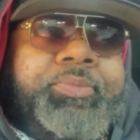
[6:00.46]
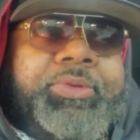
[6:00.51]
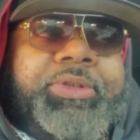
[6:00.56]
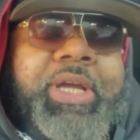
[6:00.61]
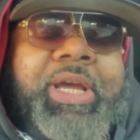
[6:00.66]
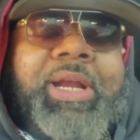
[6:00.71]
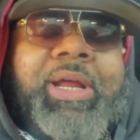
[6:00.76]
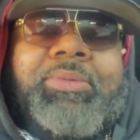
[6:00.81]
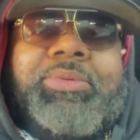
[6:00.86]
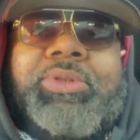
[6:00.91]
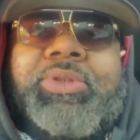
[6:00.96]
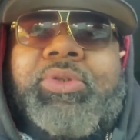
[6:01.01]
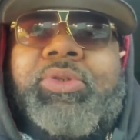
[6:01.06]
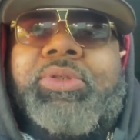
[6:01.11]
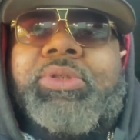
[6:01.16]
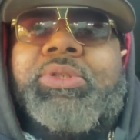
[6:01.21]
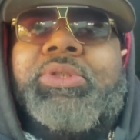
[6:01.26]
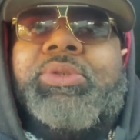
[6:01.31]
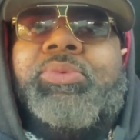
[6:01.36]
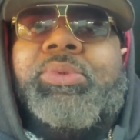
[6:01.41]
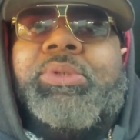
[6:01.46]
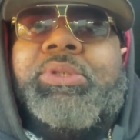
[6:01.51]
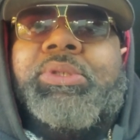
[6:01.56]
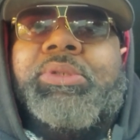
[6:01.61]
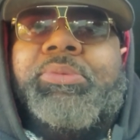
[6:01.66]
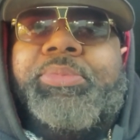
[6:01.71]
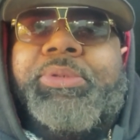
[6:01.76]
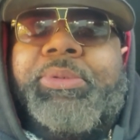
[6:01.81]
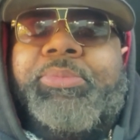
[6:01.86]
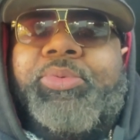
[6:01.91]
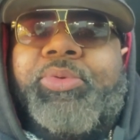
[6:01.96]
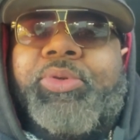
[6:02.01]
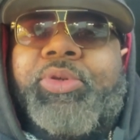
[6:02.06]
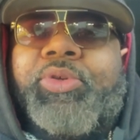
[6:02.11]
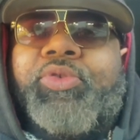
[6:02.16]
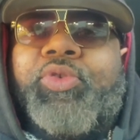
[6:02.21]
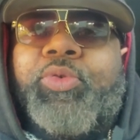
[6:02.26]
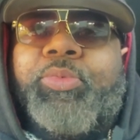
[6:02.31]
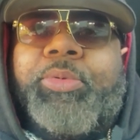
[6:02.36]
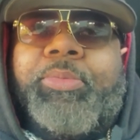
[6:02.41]
that I was talking to one of the people in
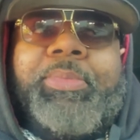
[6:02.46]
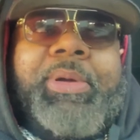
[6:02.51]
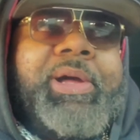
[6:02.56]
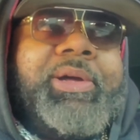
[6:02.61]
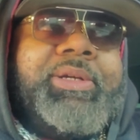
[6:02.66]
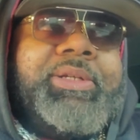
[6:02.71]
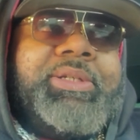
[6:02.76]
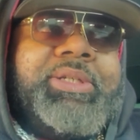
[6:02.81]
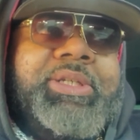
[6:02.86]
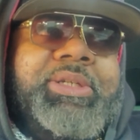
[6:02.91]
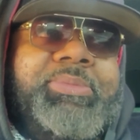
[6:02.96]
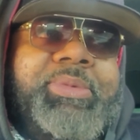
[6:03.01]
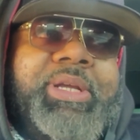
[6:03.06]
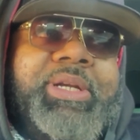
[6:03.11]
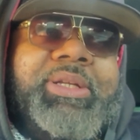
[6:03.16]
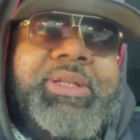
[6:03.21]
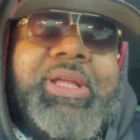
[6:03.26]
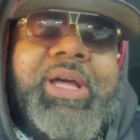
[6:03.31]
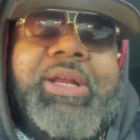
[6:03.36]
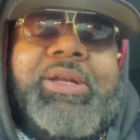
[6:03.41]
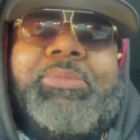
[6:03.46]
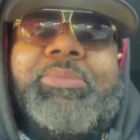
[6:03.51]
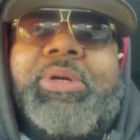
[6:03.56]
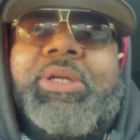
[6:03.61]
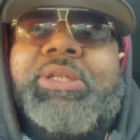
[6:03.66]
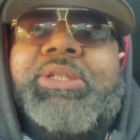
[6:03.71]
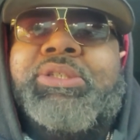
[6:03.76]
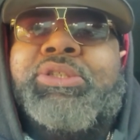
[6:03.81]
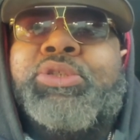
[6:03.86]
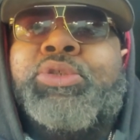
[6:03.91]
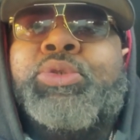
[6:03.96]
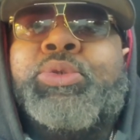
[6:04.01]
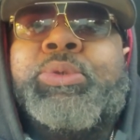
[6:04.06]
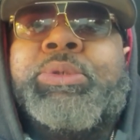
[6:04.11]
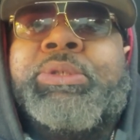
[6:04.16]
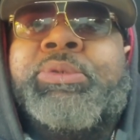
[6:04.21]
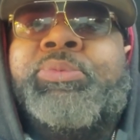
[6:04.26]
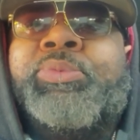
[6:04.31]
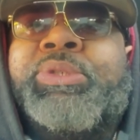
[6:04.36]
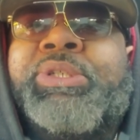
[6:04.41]
the group about, because he made a lot of money too,
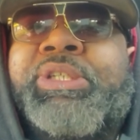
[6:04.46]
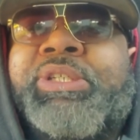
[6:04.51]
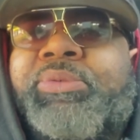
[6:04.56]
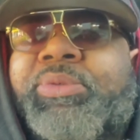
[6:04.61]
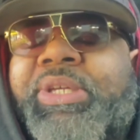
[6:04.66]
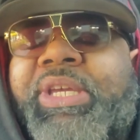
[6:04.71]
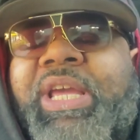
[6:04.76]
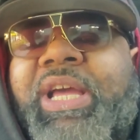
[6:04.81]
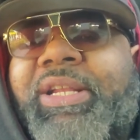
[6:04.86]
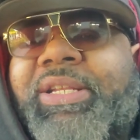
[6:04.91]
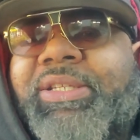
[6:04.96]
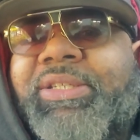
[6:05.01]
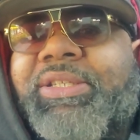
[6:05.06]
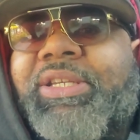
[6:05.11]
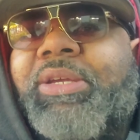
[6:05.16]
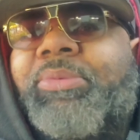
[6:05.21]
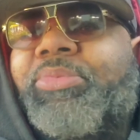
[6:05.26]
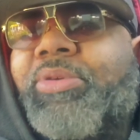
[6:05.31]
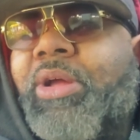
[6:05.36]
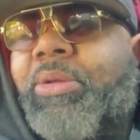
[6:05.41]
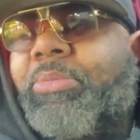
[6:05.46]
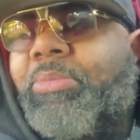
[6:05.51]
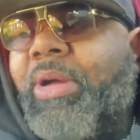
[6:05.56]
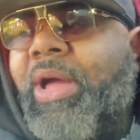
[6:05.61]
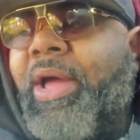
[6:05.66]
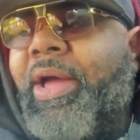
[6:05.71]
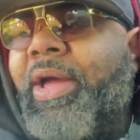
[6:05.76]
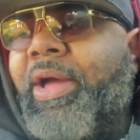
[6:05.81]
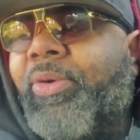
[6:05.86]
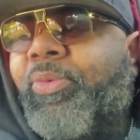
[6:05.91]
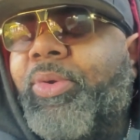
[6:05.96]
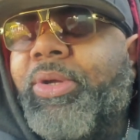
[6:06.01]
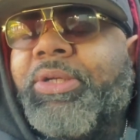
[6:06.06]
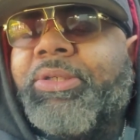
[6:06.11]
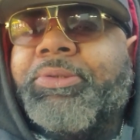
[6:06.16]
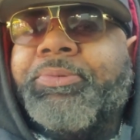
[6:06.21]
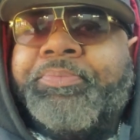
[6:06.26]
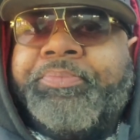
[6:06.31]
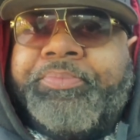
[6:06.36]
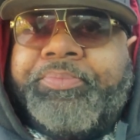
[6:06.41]
and he had the same problem I had,
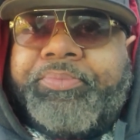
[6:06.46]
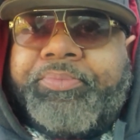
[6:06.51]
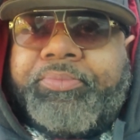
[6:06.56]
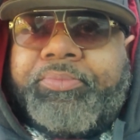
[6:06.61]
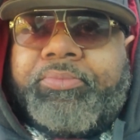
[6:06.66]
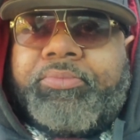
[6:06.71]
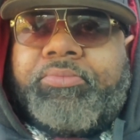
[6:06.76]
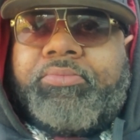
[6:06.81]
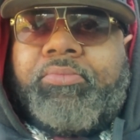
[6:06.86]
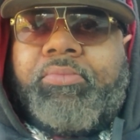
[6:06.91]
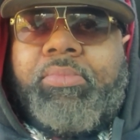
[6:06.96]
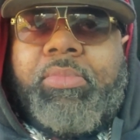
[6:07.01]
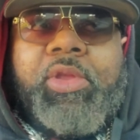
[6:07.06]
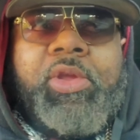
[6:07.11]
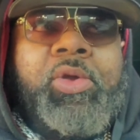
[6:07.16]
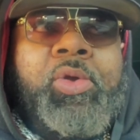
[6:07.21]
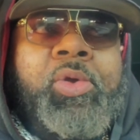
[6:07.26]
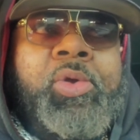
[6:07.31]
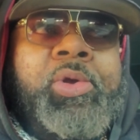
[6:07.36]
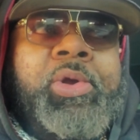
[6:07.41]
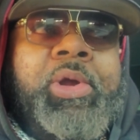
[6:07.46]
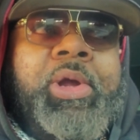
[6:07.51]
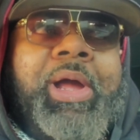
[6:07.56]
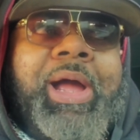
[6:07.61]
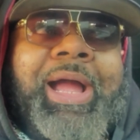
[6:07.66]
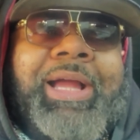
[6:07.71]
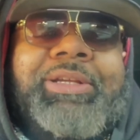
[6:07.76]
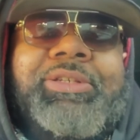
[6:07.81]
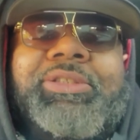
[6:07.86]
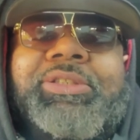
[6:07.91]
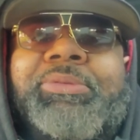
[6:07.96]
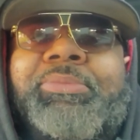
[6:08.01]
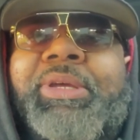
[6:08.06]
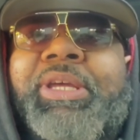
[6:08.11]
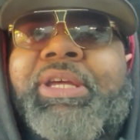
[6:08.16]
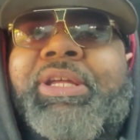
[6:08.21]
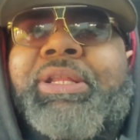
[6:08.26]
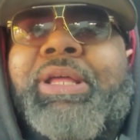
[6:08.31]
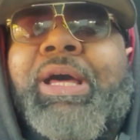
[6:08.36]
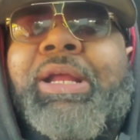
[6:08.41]
where I used to
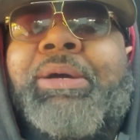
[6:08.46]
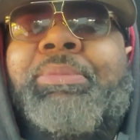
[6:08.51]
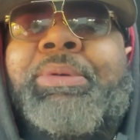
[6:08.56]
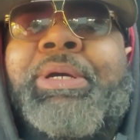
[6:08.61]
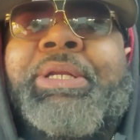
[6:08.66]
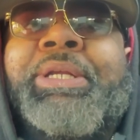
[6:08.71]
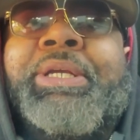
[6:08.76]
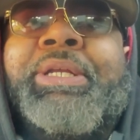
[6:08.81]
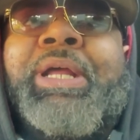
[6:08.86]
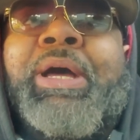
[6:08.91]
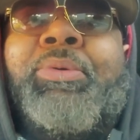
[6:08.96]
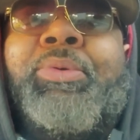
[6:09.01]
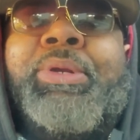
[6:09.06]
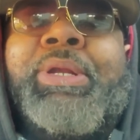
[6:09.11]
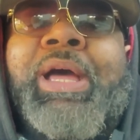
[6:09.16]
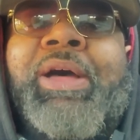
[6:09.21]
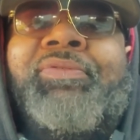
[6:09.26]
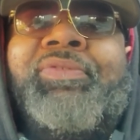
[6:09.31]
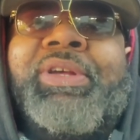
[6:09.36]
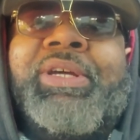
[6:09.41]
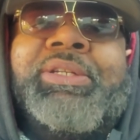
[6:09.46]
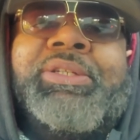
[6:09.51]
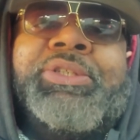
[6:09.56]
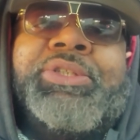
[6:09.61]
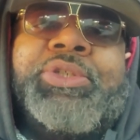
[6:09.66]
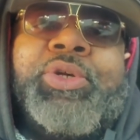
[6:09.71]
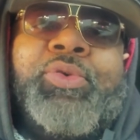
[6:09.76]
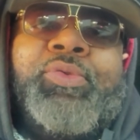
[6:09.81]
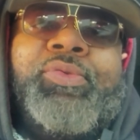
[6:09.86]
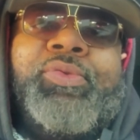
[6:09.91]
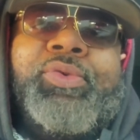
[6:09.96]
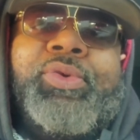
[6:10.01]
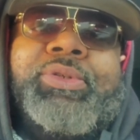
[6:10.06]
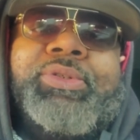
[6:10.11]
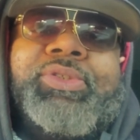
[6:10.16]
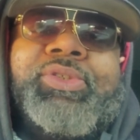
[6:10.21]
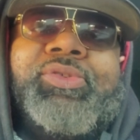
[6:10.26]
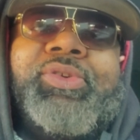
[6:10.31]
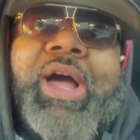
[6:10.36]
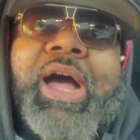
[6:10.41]
make a lot of money and I wouldn't have nothing to show for it.
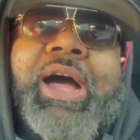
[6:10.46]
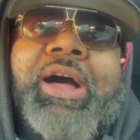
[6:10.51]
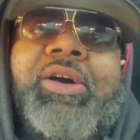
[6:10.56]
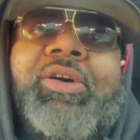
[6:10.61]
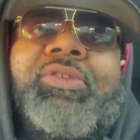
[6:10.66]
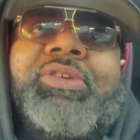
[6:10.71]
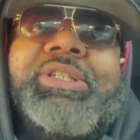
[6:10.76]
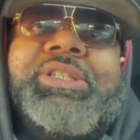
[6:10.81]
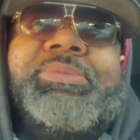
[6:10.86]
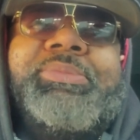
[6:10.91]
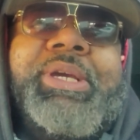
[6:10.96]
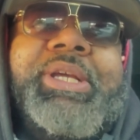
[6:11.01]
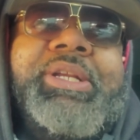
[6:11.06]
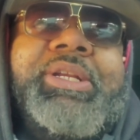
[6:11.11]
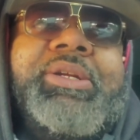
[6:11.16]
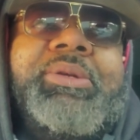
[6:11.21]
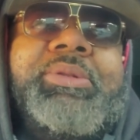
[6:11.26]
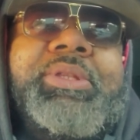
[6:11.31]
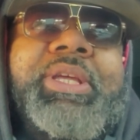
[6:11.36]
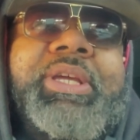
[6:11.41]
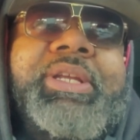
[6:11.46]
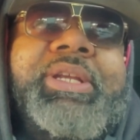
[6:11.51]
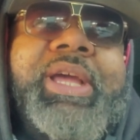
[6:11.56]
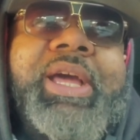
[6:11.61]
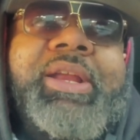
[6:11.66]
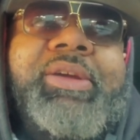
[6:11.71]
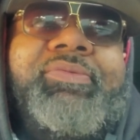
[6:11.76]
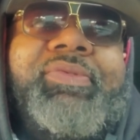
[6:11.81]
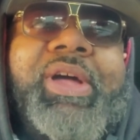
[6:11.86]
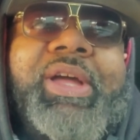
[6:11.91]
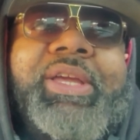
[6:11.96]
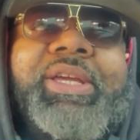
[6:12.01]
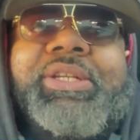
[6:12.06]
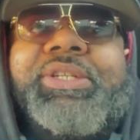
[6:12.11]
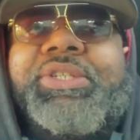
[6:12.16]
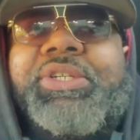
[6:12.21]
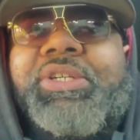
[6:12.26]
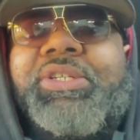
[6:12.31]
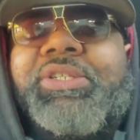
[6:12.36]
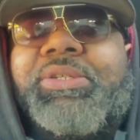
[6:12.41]
So I always made it a thing that if I get
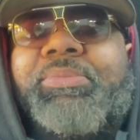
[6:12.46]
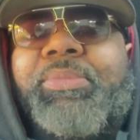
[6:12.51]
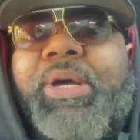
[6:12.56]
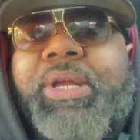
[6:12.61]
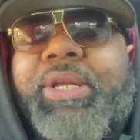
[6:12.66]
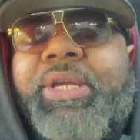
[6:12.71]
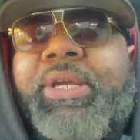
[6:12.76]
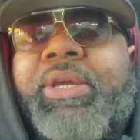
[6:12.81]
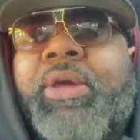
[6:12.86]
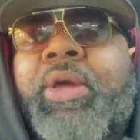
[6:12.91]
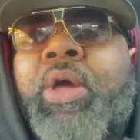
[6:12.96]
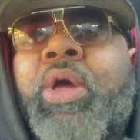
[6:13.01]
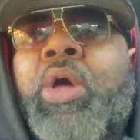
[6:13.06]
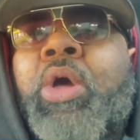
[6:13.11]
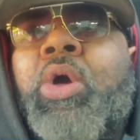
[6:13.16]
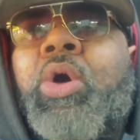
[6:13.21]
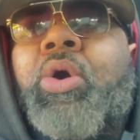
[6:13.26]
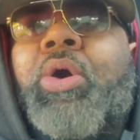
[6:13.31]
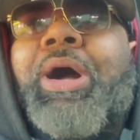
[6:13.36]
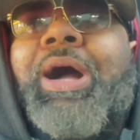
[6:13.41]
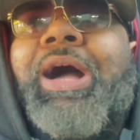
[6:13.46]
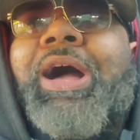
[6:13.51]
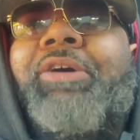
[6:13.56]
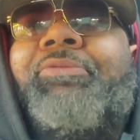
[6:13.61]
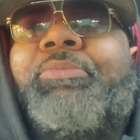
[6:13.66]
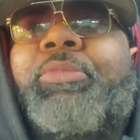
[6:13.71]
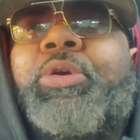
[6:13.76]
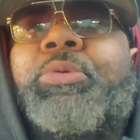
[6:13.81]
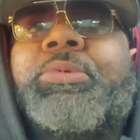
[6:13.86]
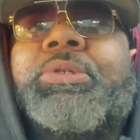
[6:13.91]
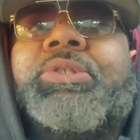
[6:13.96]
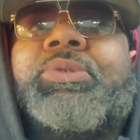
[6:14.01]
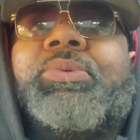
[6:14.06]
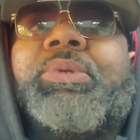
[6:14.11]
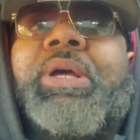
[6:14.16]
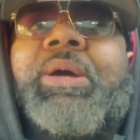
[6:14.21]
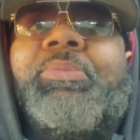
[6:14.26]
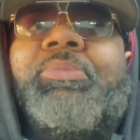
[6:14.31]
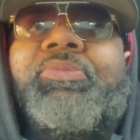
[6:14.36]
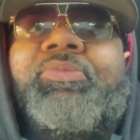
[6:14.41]
chunks of money, or I have moments
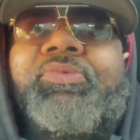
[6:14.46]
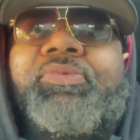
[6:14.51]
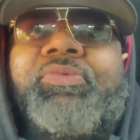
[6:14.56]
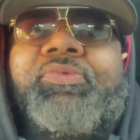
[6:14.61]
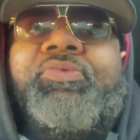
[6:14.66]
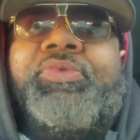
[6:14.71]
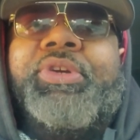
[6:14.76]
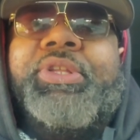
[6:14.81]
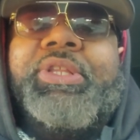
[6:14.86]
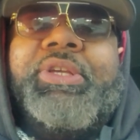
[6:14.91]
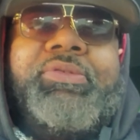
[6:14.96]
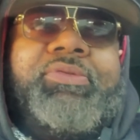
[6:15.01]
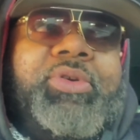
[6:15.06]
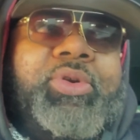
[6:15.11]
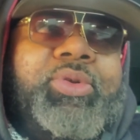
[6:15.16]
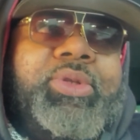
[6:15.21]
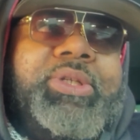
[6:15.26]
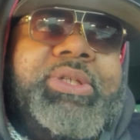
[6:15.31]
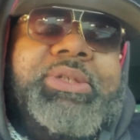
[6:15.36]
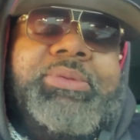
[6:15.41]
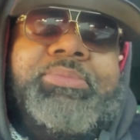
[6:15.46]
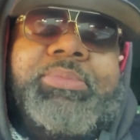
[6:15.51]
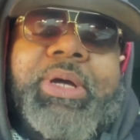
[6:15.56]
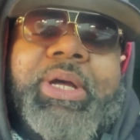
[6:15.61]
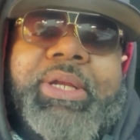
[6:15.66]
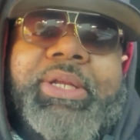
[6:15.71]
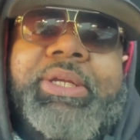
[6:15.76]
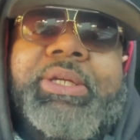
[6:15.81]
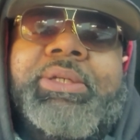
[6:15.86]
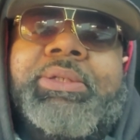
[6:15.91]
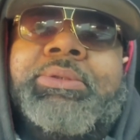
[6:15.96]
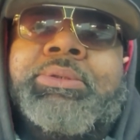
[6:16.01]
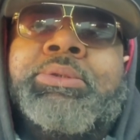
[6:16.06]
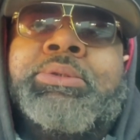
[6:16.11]
when I'm really rolling in money,